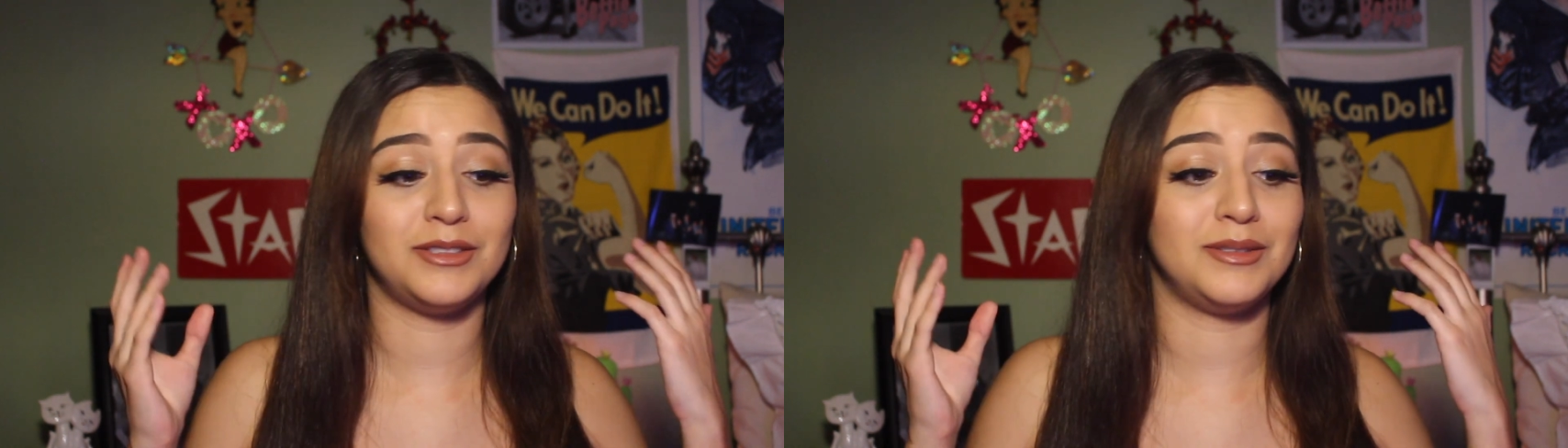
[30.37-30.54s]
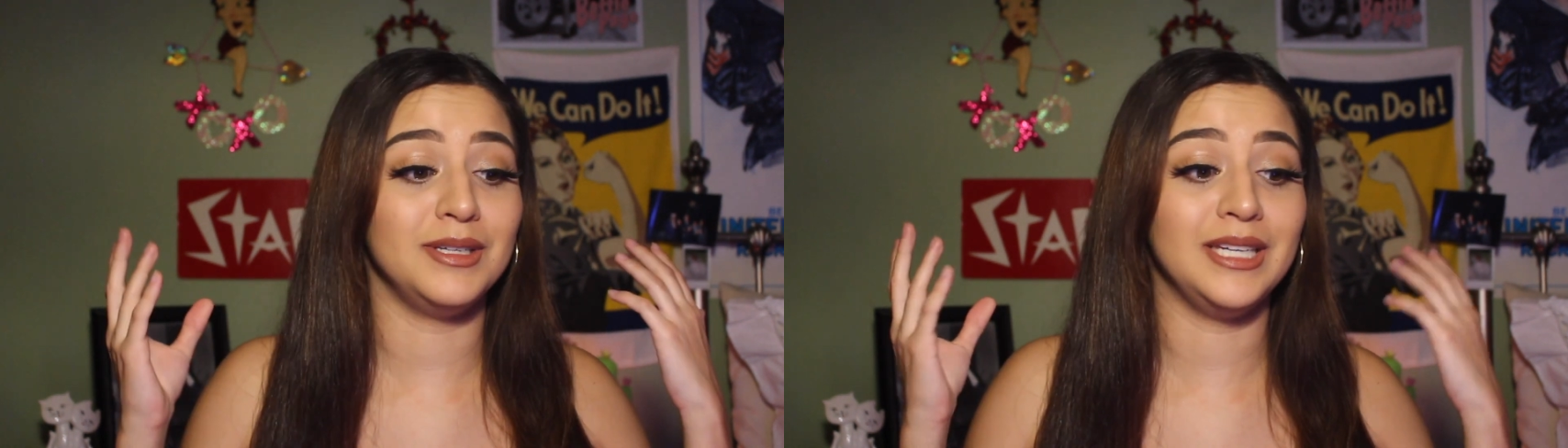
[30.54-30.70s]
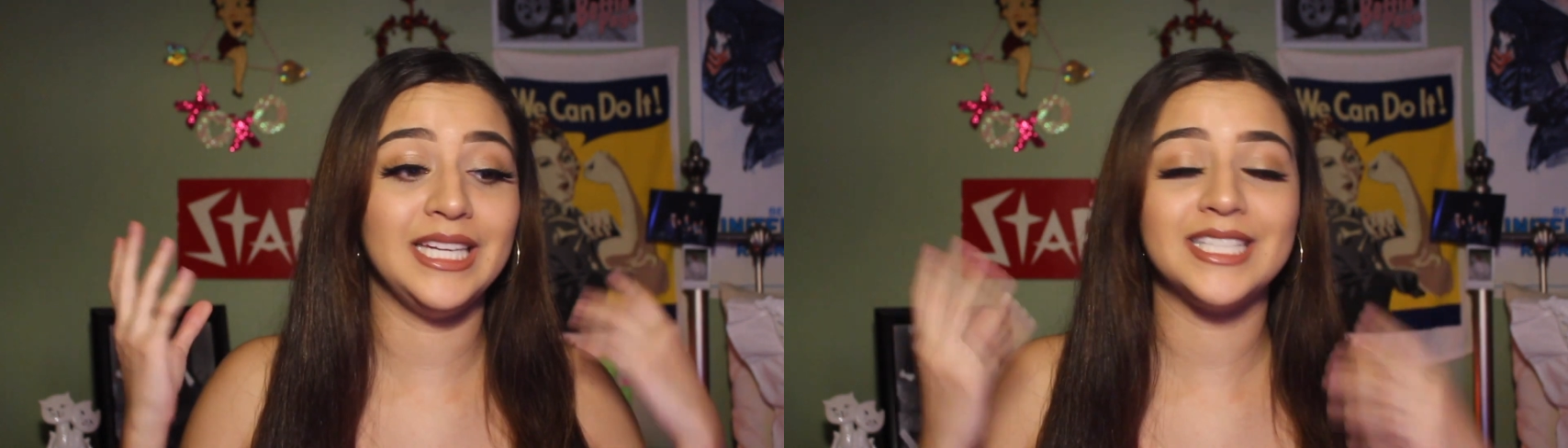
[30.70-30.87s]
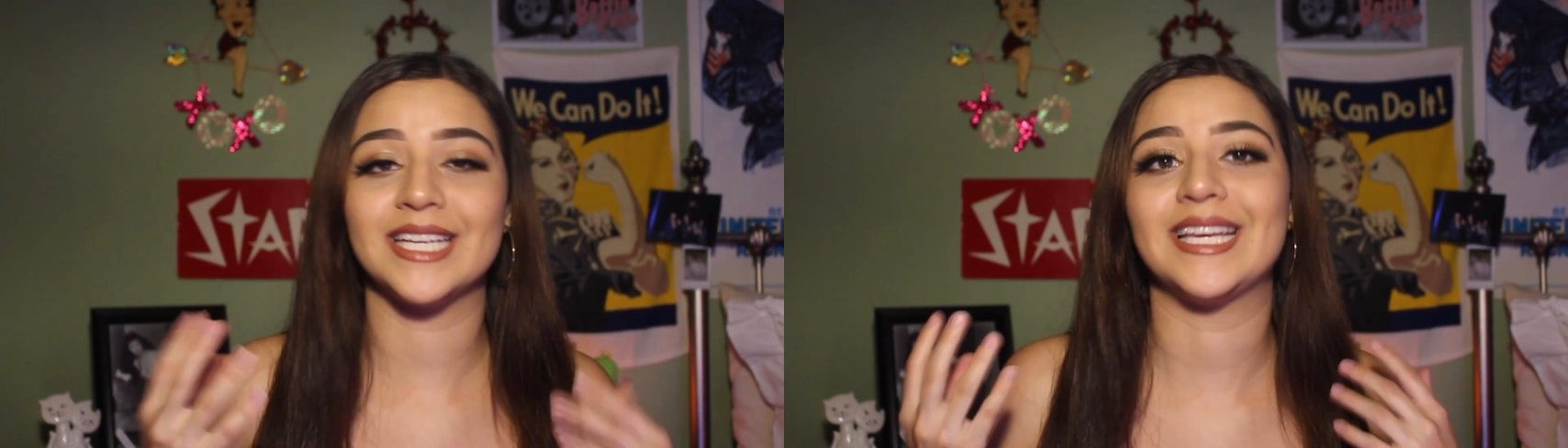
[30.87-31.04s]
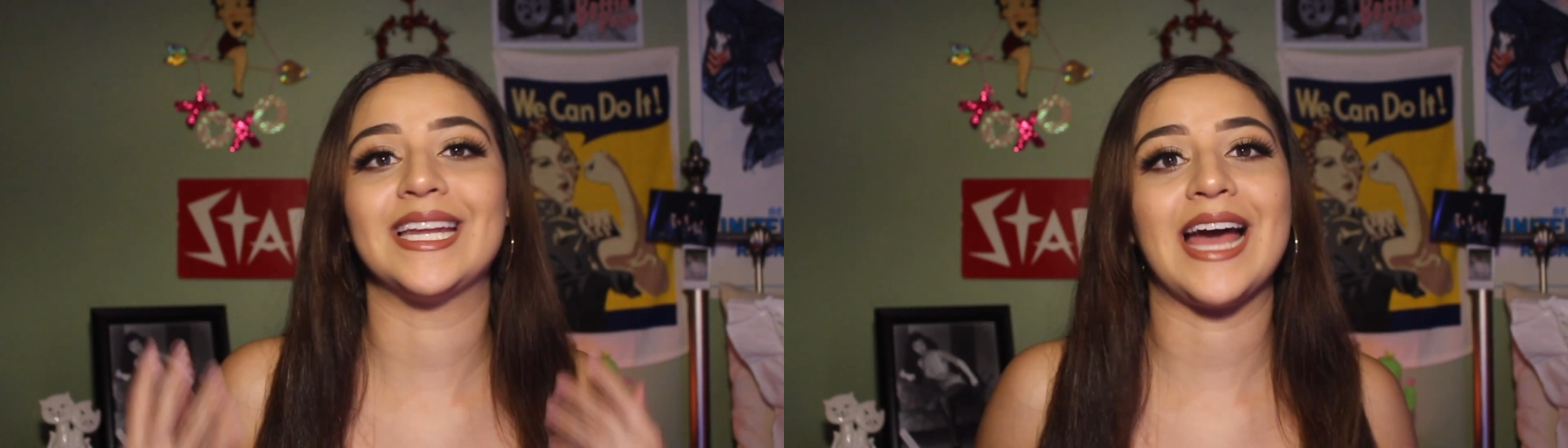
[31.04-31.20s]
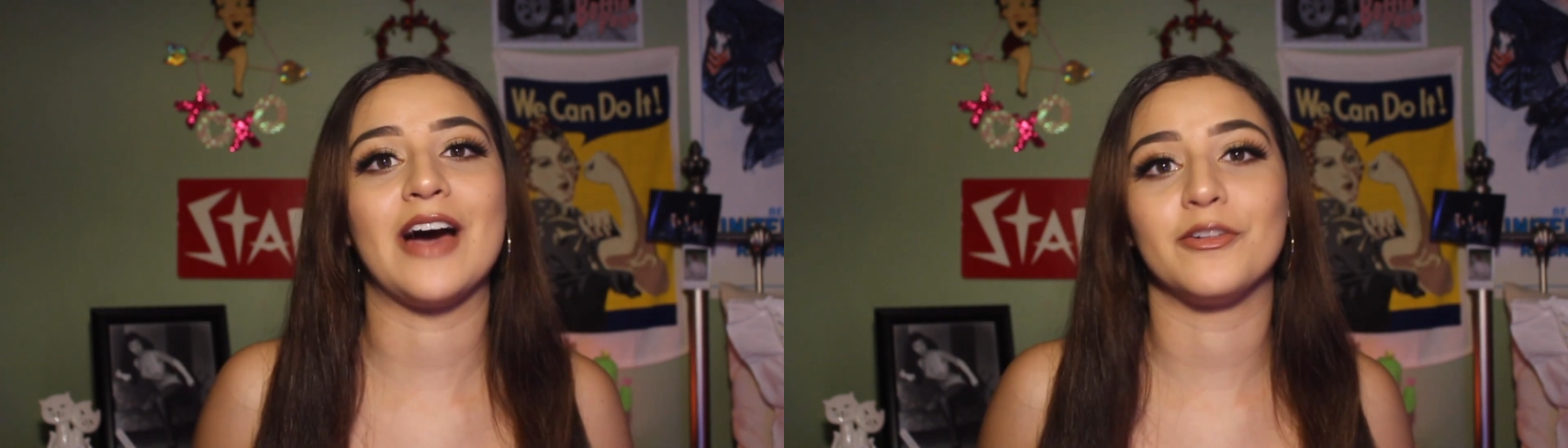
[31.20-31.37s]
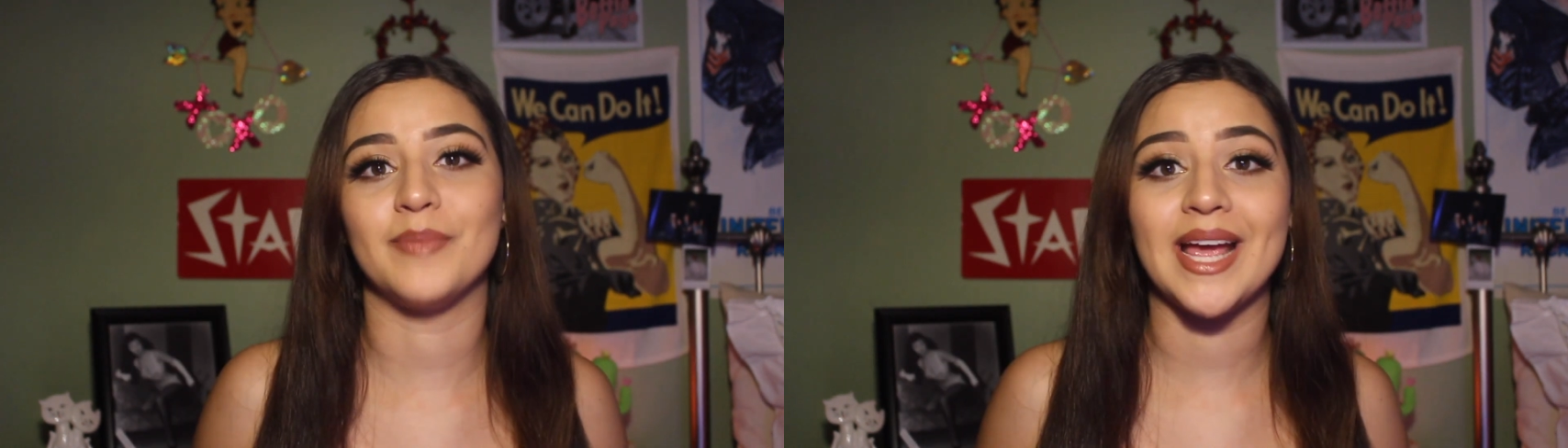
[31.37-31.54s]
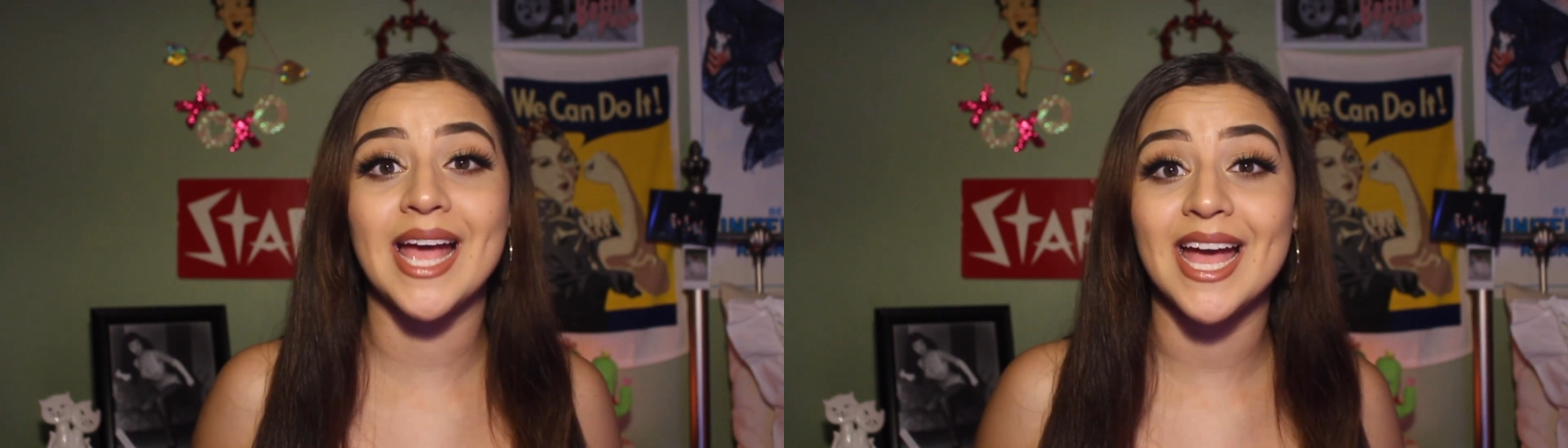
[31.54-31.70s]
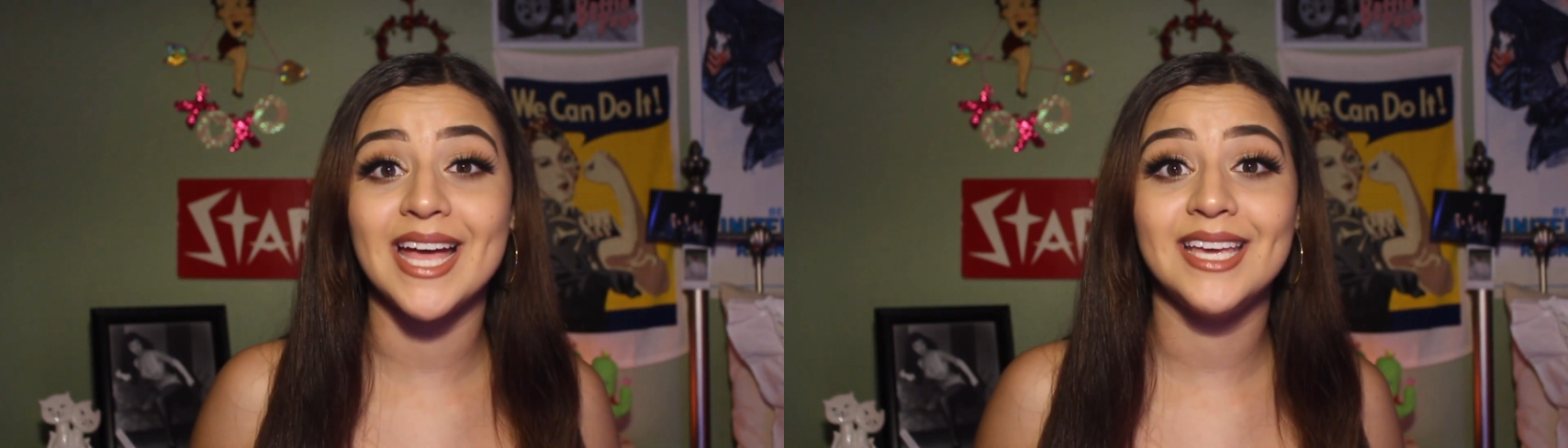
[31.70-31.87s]
need to get it out of my
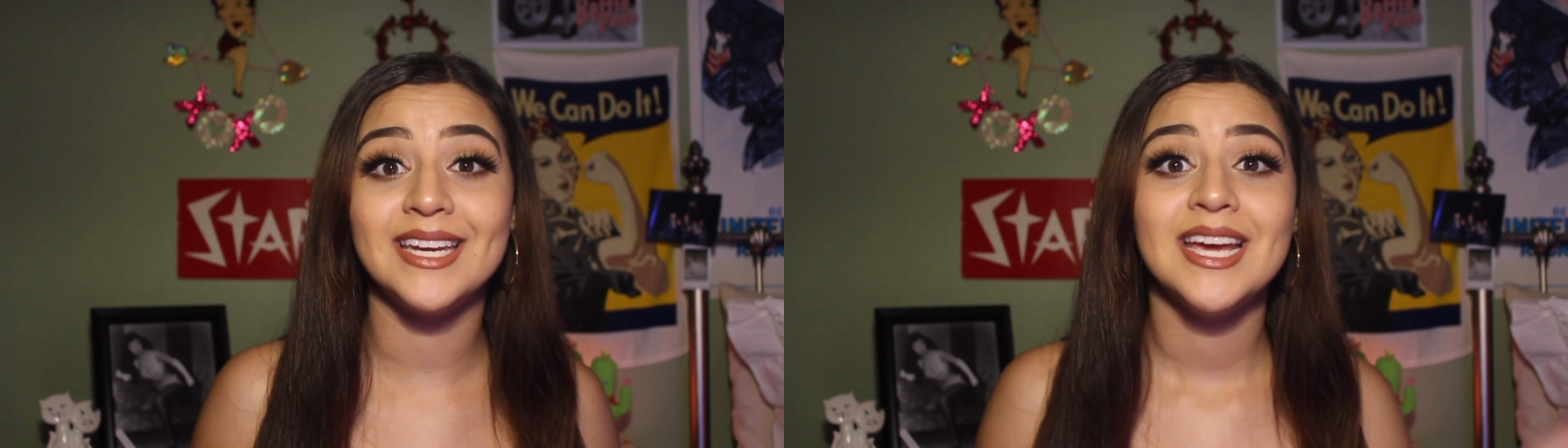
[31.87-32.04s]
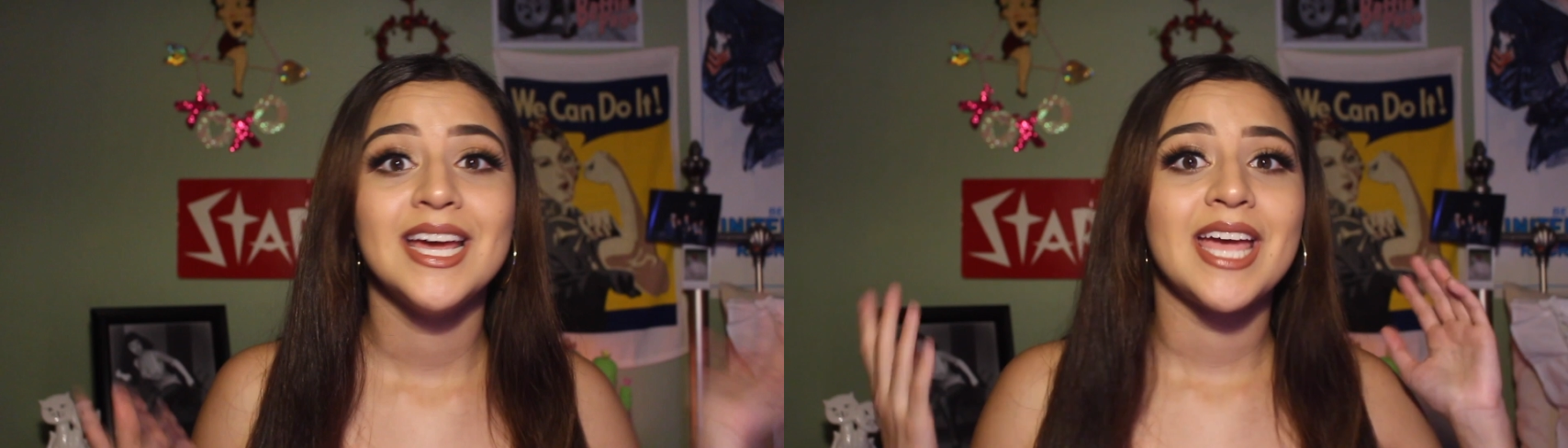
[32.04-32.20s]
head